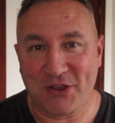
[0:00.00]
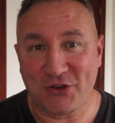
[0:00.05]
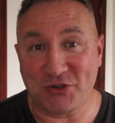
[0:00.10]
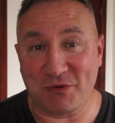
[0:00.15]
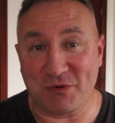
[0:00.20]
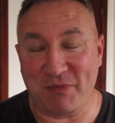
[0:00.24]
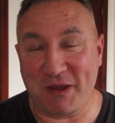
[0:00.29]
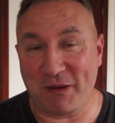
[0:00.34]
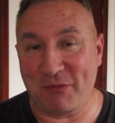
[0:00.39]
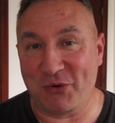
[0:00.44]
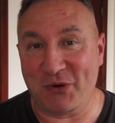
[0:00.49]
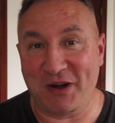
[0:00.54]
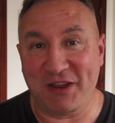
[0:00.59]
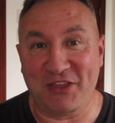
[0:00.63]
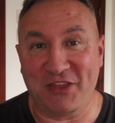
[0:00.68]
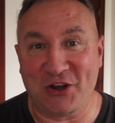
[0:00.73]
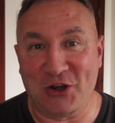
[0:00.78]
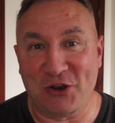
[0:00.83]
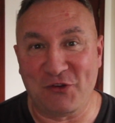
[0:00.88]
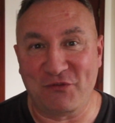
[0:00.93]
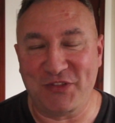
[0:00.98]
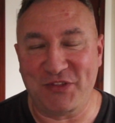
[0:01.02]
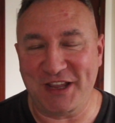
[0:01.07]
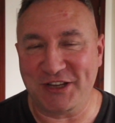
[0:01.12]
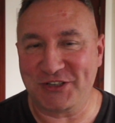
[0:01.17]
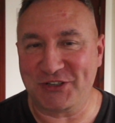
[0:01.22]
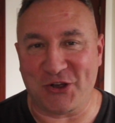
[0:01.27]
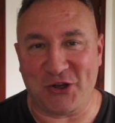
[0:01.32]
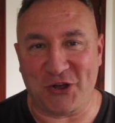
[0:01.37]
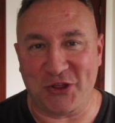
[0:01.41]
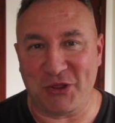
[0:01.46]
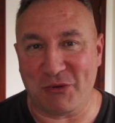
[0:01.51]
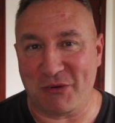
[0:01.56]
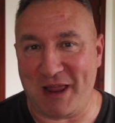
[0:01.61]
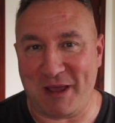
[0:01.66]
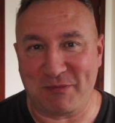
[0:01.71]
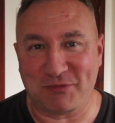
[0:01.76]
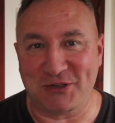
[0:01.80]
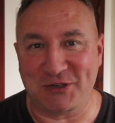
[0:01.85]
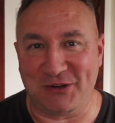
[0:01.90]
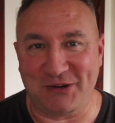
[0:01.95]
some people will either love this or they
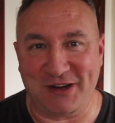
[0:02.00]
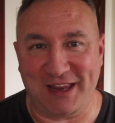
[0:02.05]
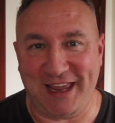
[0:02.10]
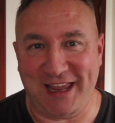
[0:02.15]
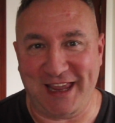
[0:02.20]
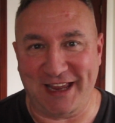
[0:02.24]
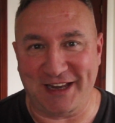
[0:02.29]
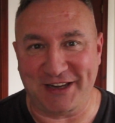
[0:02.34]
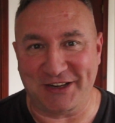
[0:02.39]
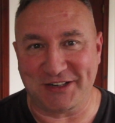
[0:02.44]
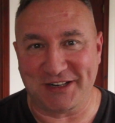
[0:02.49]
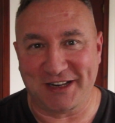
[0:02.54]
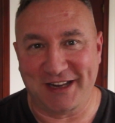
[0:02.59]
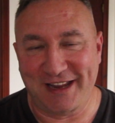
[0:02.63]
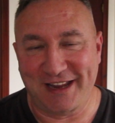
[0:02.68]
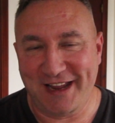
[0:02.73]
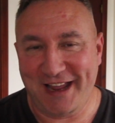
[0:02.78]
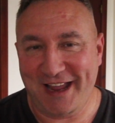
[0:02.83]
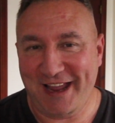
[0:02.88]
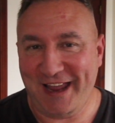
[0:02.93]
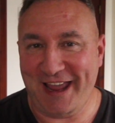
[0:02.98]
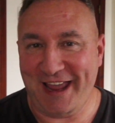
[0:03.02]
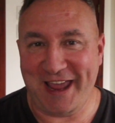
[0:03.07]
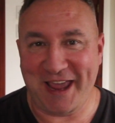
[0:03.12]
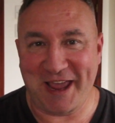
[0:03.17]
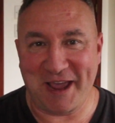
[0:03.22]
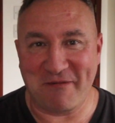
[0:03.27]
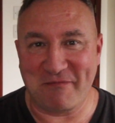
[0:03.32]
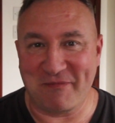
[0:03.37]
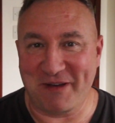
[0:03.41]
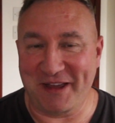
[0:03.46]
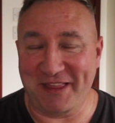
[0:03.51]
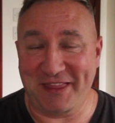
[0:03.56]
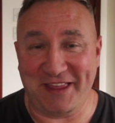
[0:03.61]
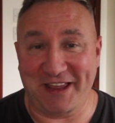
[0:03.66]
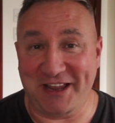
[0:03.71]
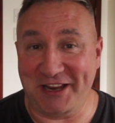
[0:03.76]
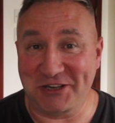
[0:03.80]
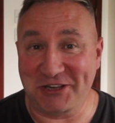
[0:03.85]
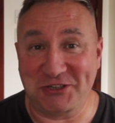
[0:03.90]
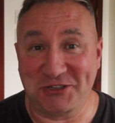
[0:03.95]
will absolutely hate it.
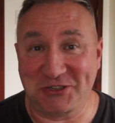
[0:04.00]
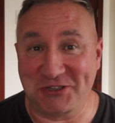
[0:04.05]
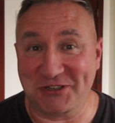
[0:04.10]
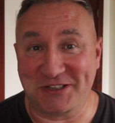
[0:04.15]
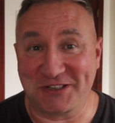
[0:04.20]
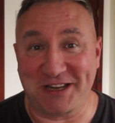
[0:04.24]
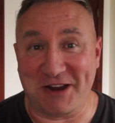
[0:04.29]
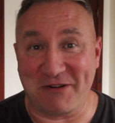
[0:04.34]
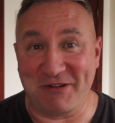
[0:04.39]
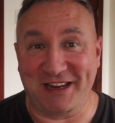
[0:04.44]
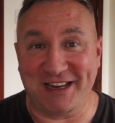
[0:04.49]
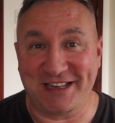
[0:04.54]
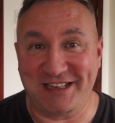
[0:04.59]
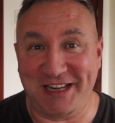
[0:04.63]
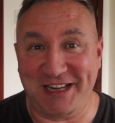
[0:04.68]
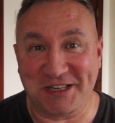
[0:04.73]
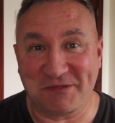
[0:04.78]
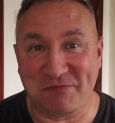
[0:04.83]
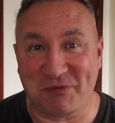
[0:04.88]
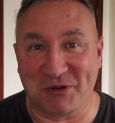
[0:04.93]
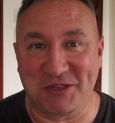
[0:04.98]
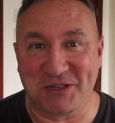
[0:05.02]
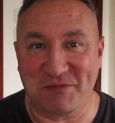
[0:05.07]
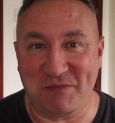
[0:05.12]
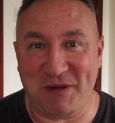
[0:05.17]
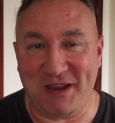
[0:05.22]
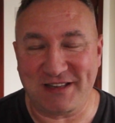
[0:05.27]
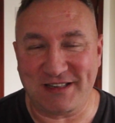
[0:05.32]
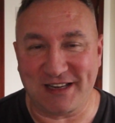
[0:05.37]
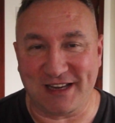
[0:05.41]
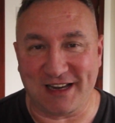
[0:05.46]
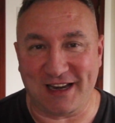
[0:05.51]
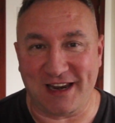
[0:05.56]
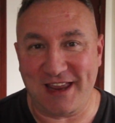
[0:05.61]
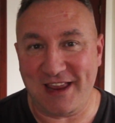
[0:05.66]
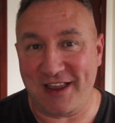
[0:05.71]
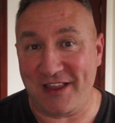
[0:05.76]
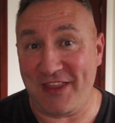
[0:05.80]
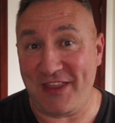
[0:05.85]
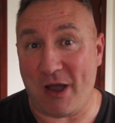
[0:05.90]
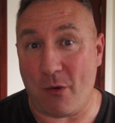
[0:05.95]
It's just down to your taste buds
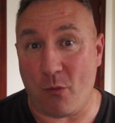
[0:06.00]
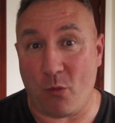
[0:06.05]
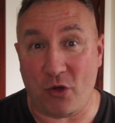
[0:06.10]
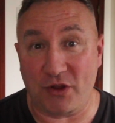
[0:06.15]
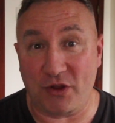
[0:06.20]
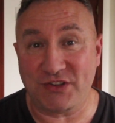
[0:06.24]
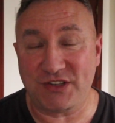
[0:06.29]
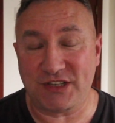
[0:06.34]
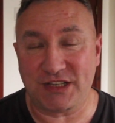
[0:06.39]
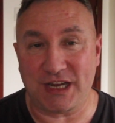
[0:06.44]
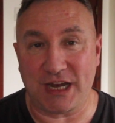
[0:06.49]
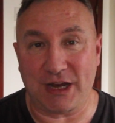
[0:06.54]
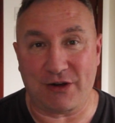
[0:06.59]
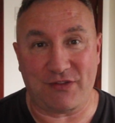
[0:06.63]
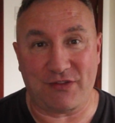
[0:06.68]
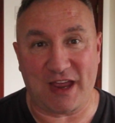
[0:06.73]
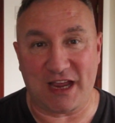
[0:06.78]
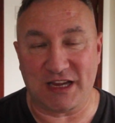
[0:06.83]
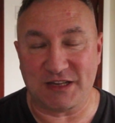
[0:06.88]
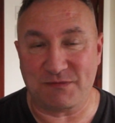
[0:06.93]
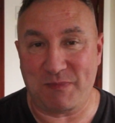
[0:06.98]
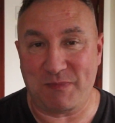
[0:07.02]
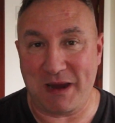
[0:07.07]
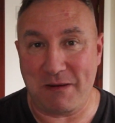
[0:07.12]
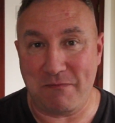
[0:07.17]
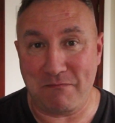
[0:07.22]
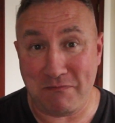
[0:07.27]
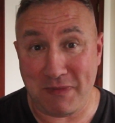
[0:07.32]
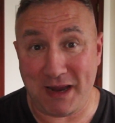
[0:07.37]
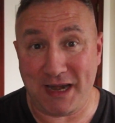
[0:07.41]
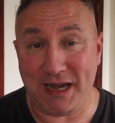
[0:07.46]
basically, and that one secret that has been